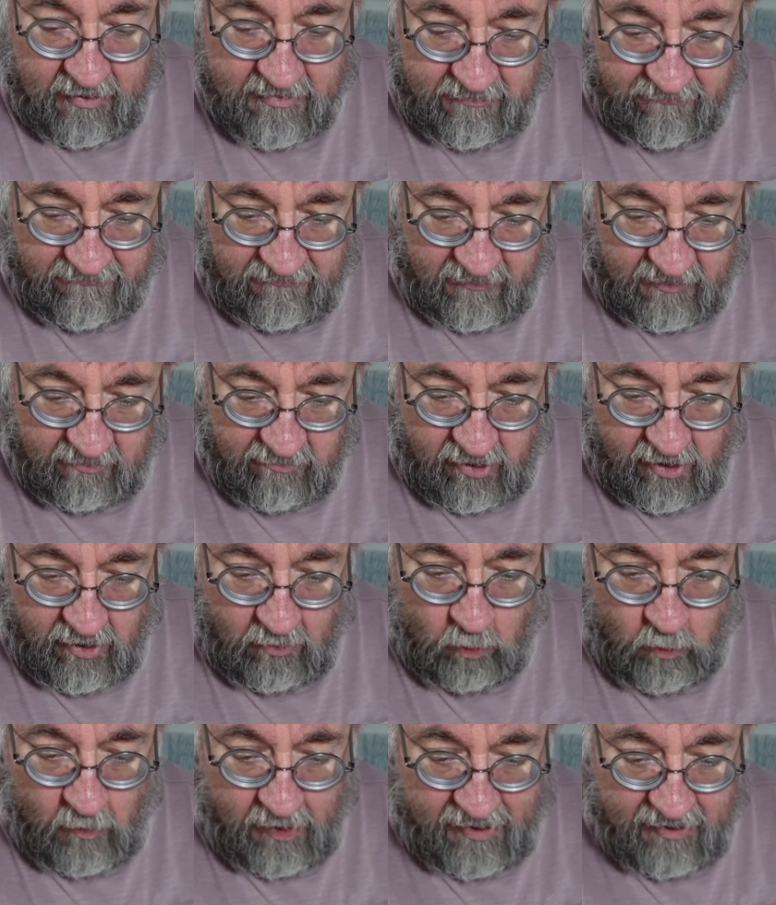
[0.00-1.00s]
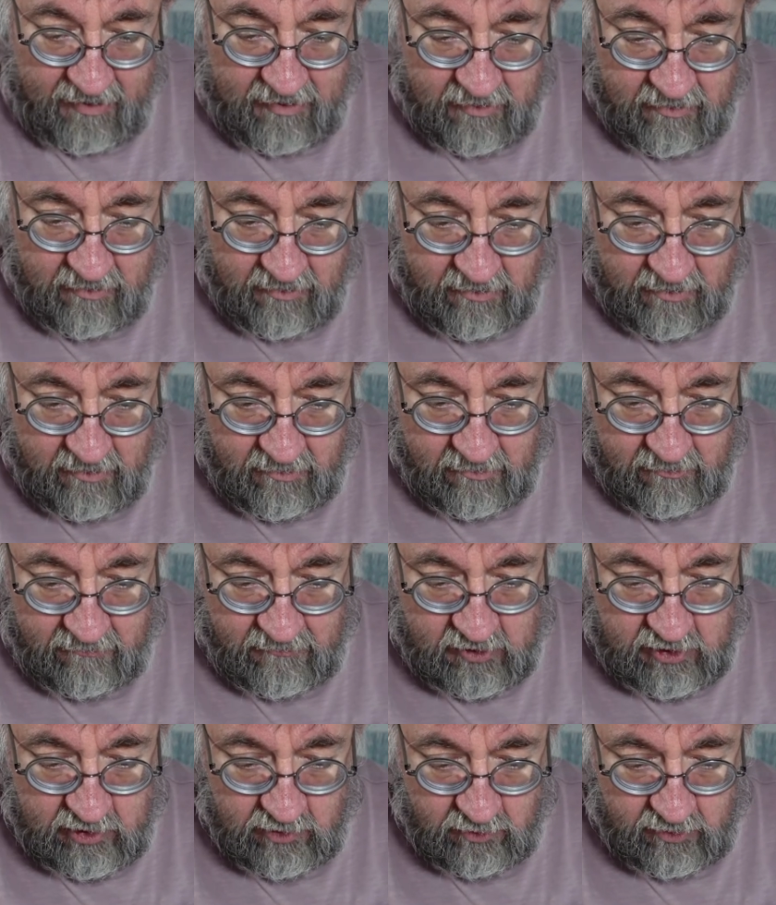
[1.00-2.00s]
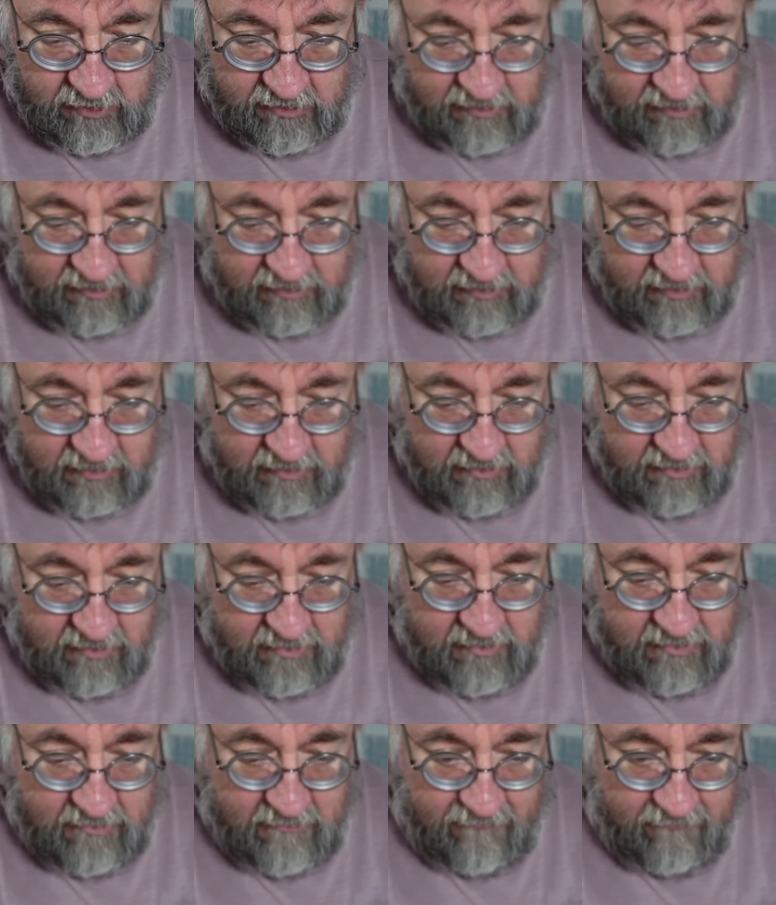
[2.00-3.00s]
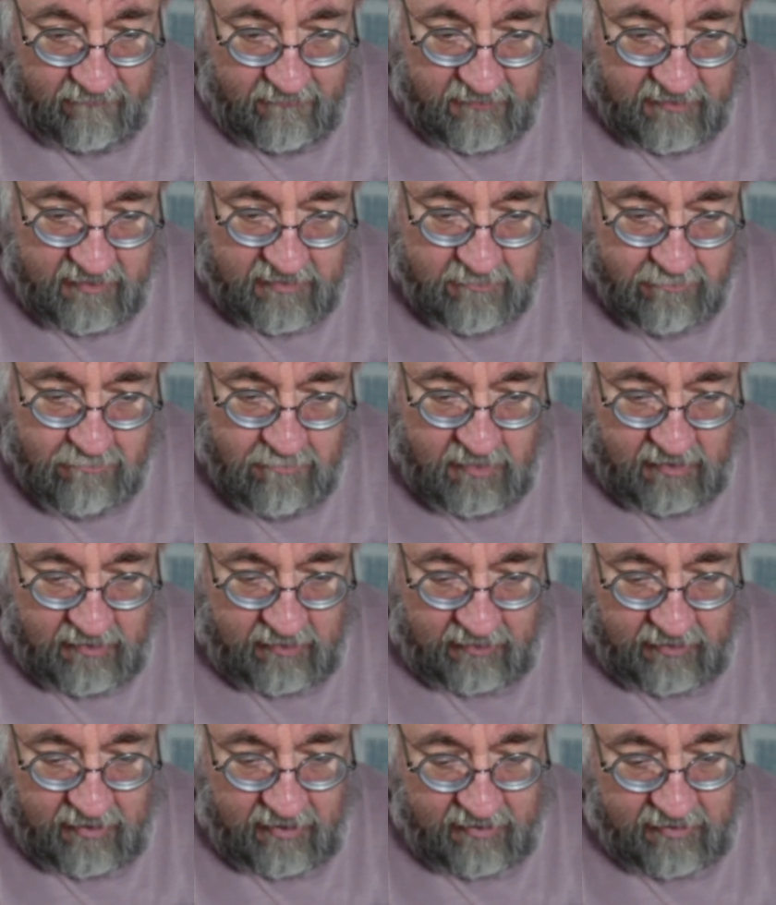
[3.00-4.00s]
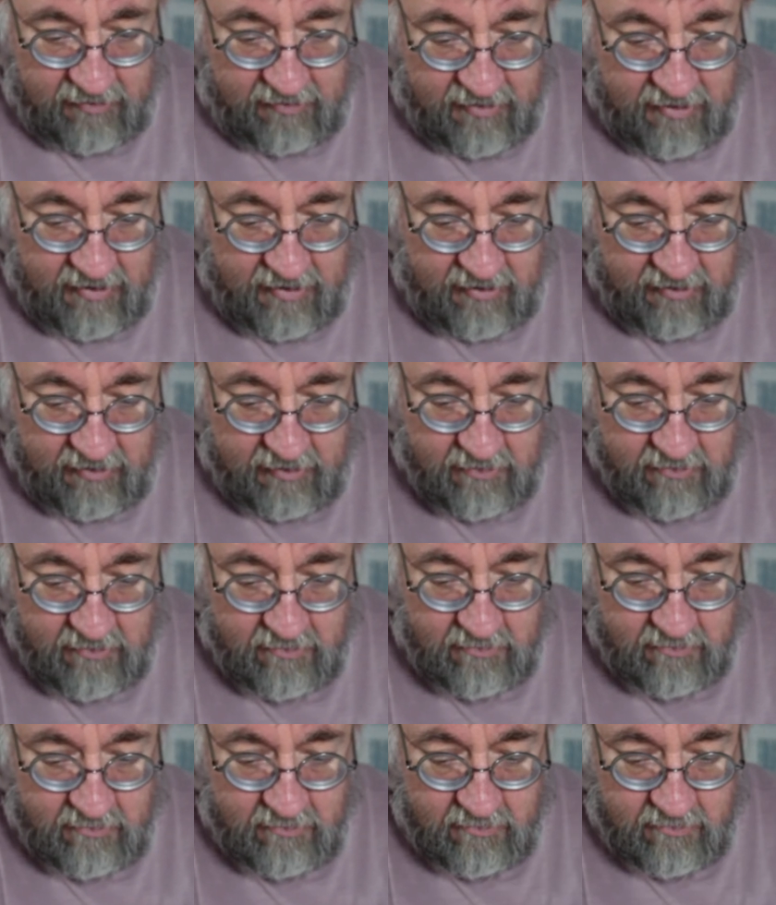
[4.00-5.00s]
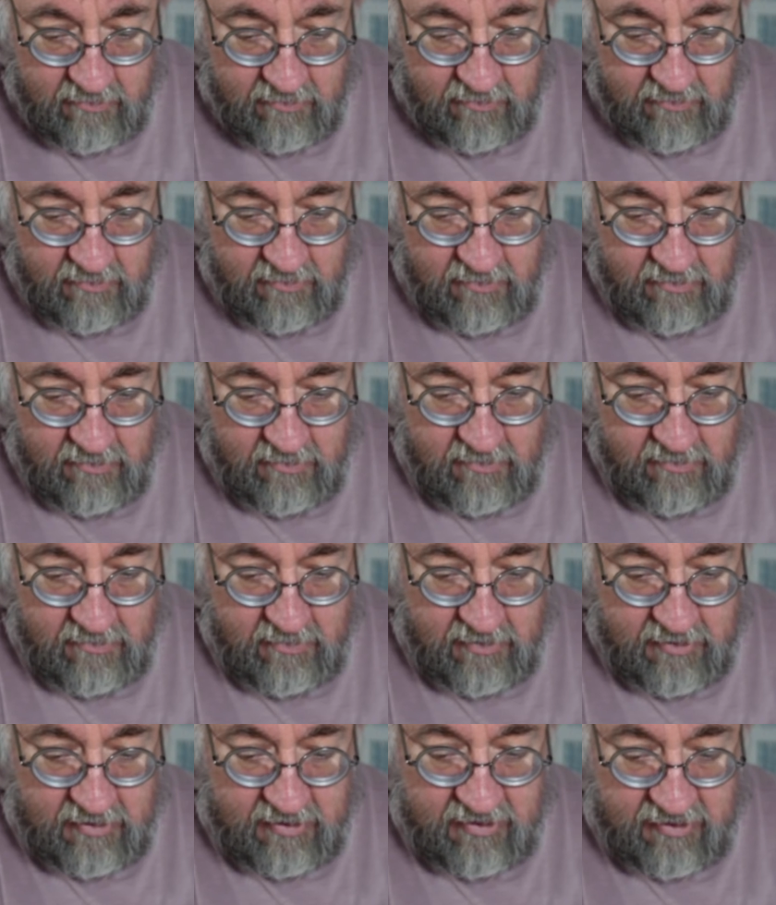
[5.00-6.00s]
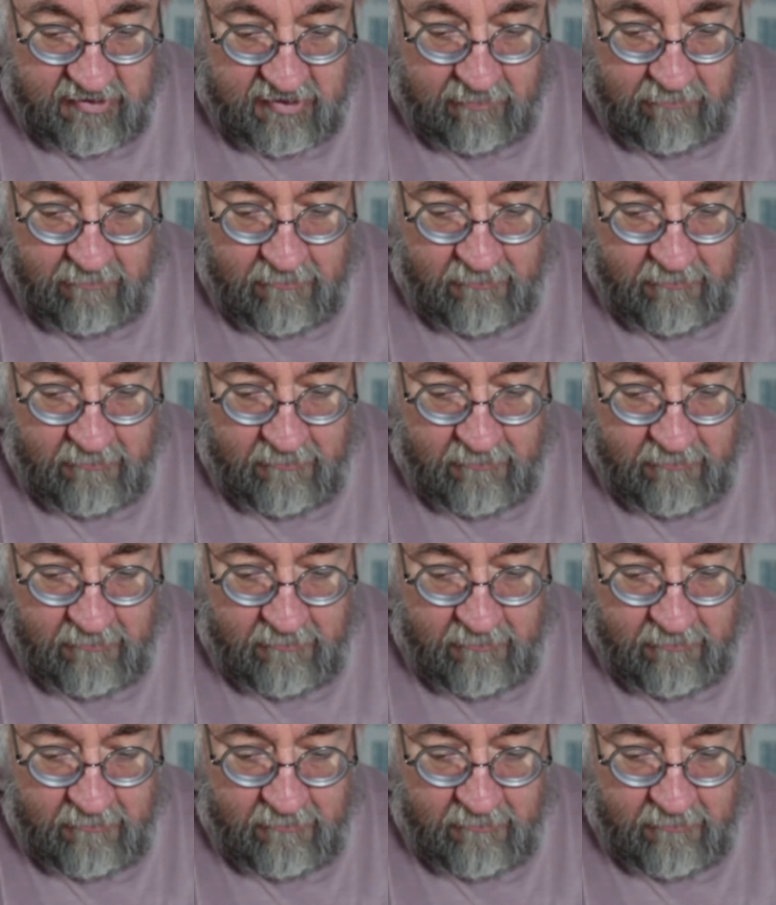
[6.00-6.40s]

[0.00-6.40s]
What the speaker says: to figure out a way of joining this middle line here to the